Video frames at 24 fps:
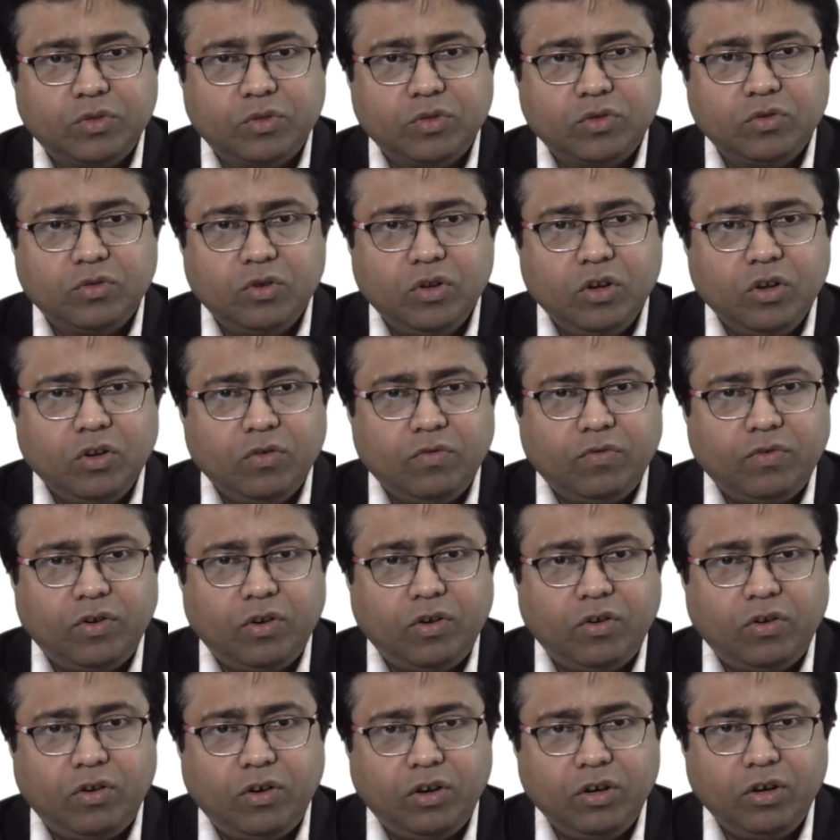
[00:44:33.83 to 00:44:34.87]
So
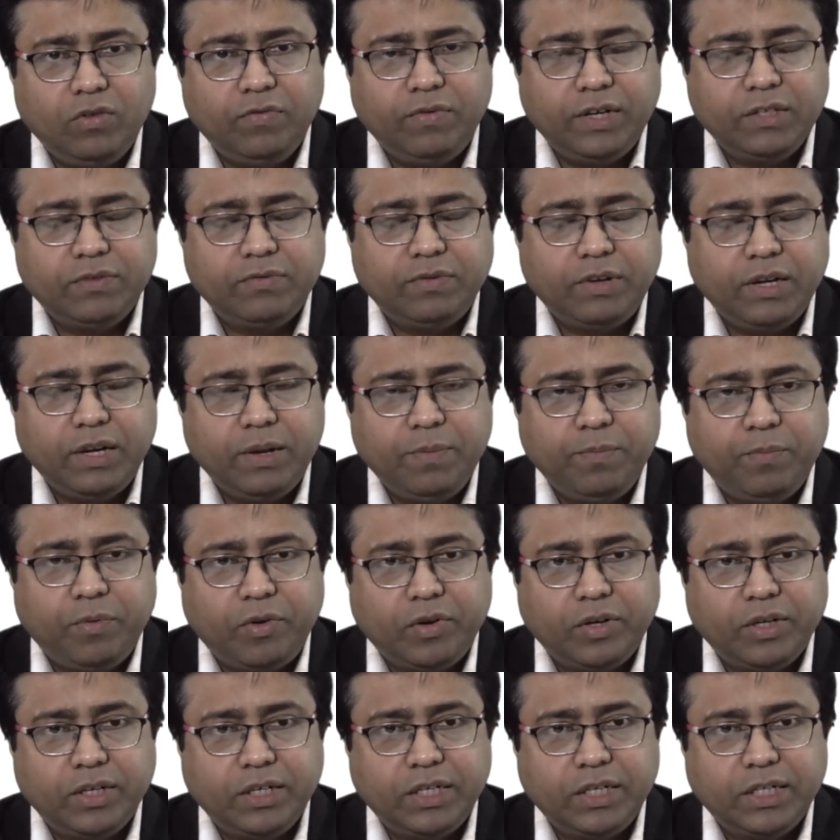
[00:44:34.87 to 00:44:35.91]
all what is very
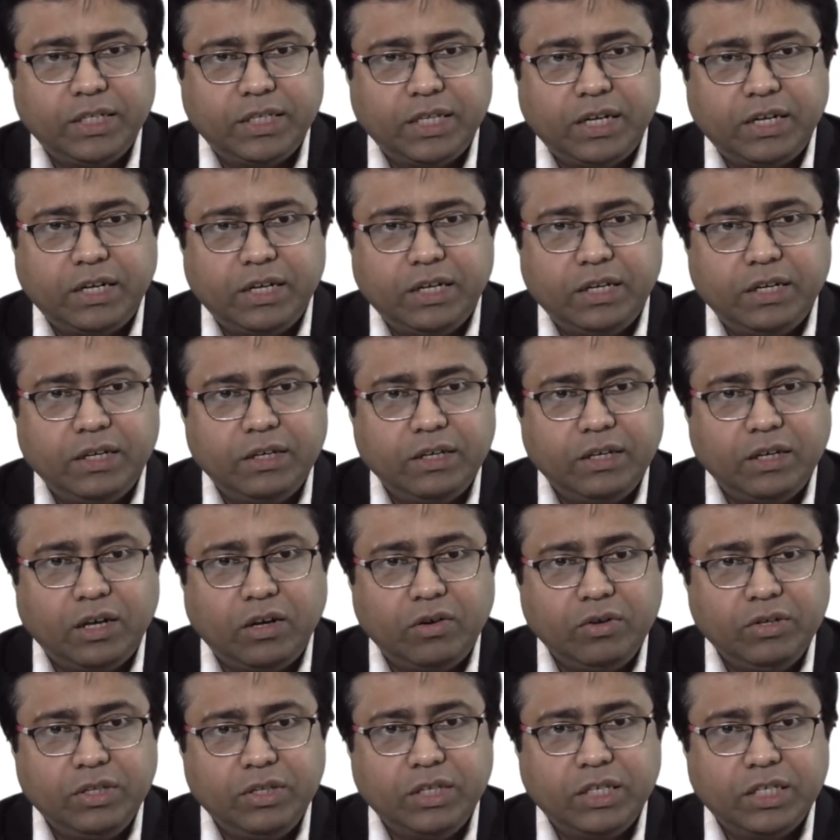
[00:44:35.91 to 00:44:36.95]
important is that
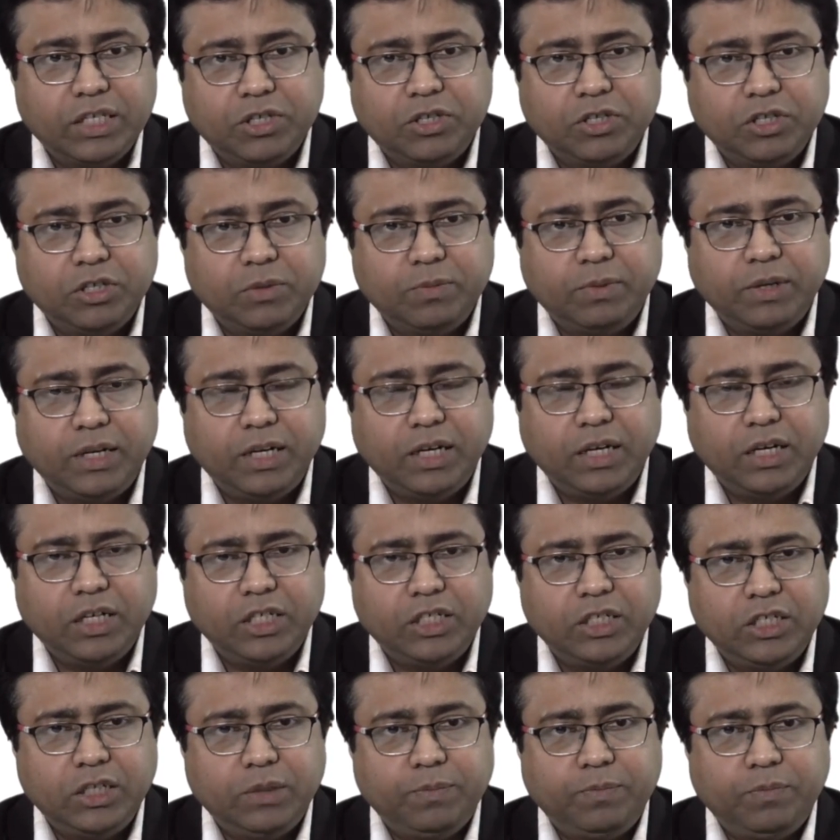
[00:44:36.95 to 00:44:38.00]
now in the systems
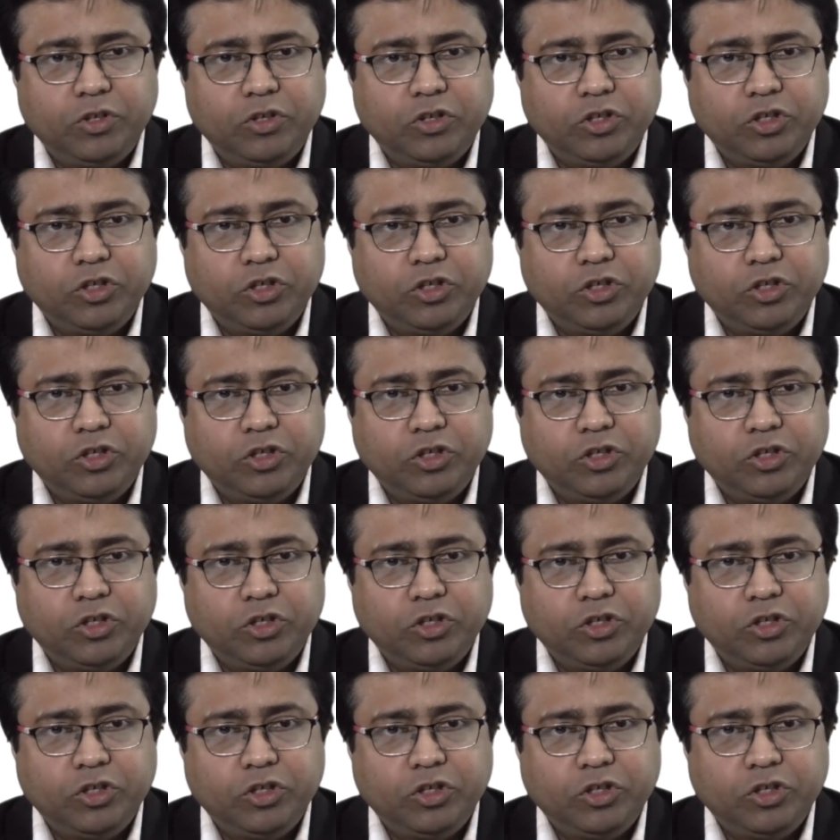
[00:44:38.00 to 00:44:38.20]
biology approach,